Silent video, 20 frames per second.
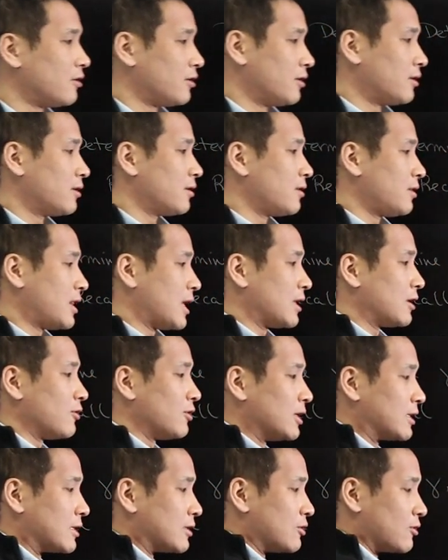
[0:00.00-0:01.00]
Then you
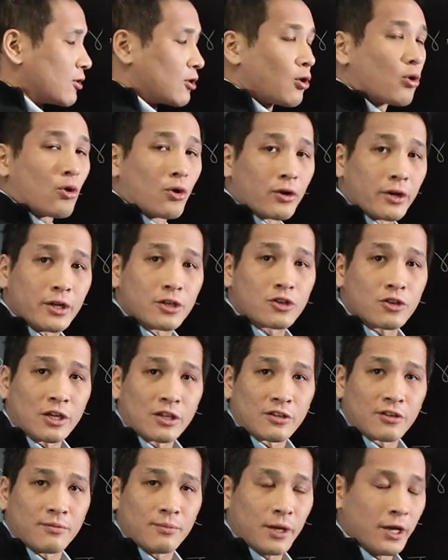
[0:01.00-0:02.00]
need to do a coordinate
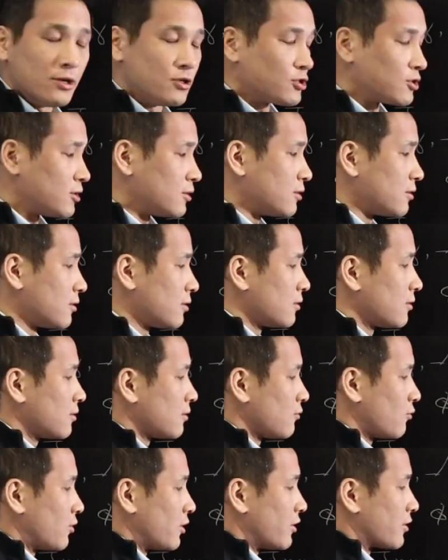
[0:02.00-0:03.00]
transformation
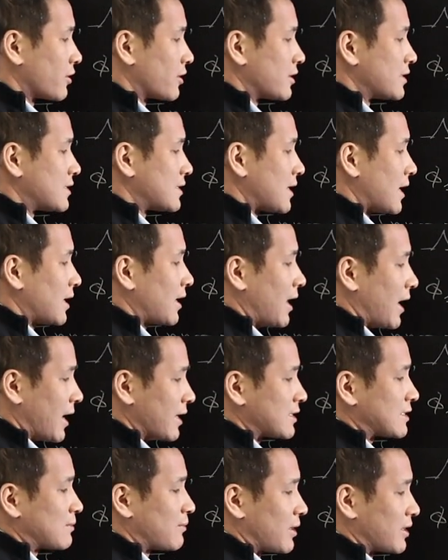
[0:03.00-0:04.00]
where you're going to set
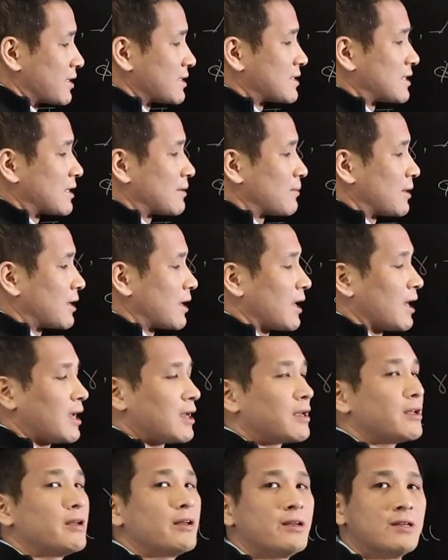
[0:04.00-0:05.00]
S minus sigma
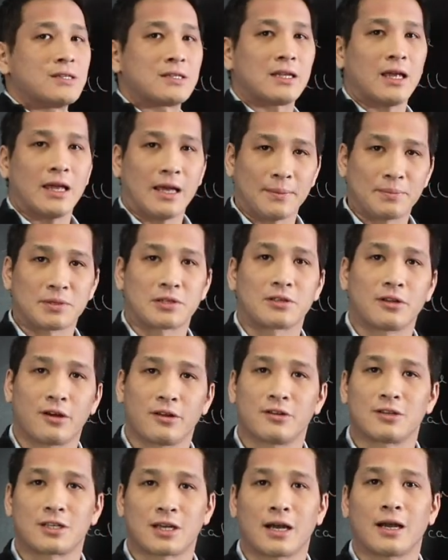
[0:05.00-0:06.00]
k is
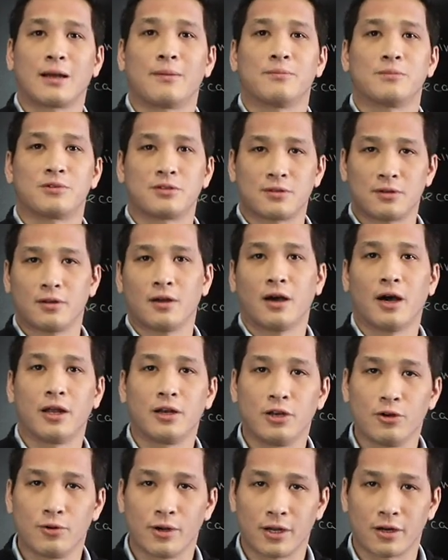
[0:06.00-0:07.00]
epsilon times a
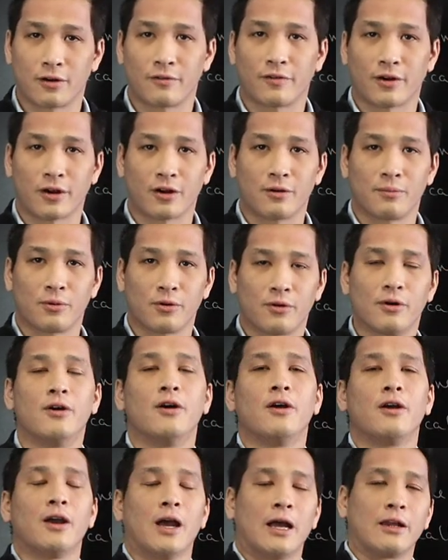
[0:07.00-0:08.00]
new inner variable.
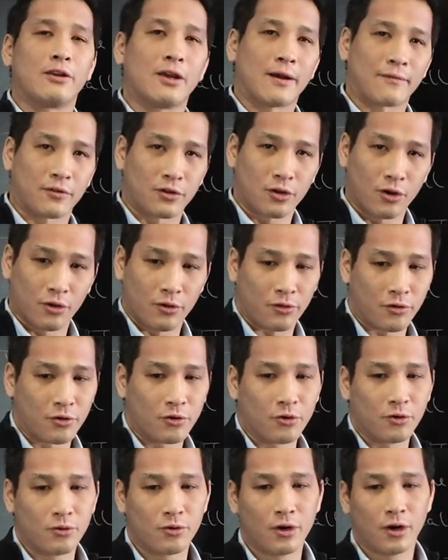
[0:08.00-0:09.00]
And you have to go
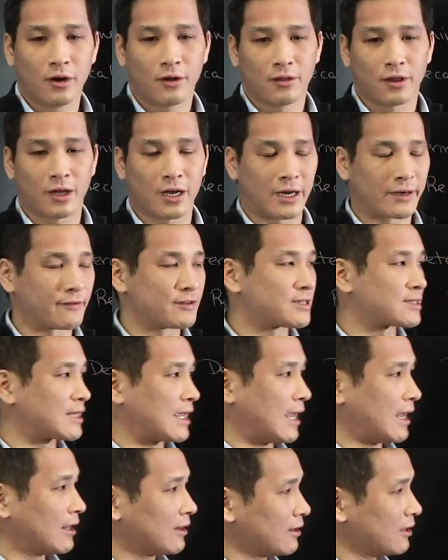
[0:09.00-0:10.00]
through the kind of
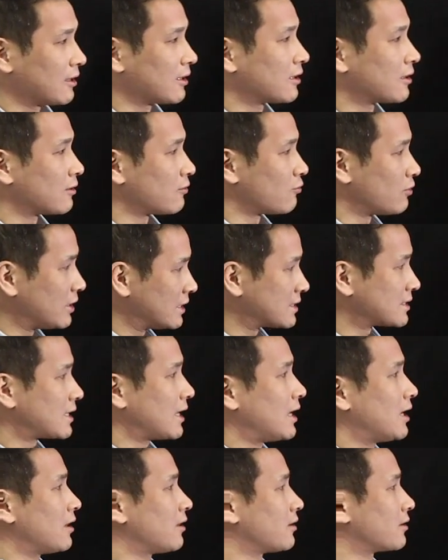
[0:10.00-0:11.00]
scaling and
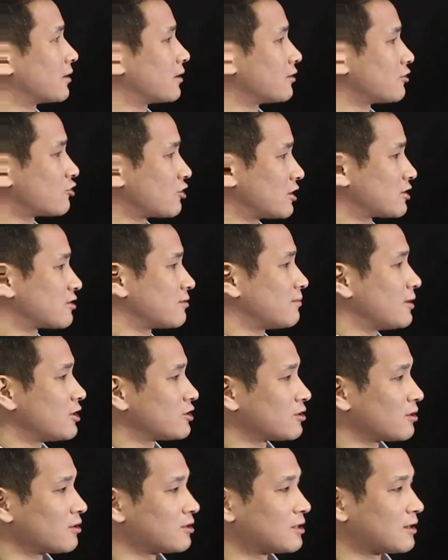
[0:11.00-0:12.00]
rescaling and
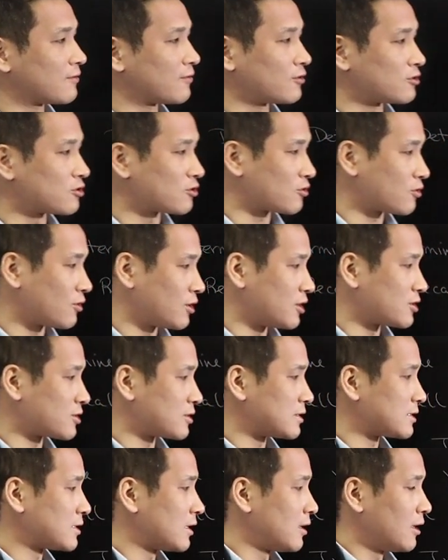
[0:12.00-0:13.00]
transformation of the differential
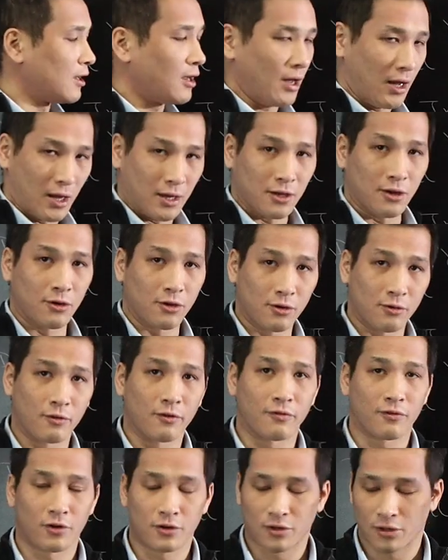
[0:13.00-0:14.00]
equations, and you can
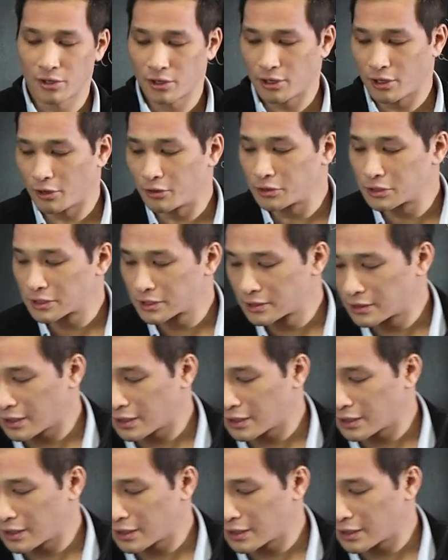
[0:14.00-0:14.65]
refer to the notes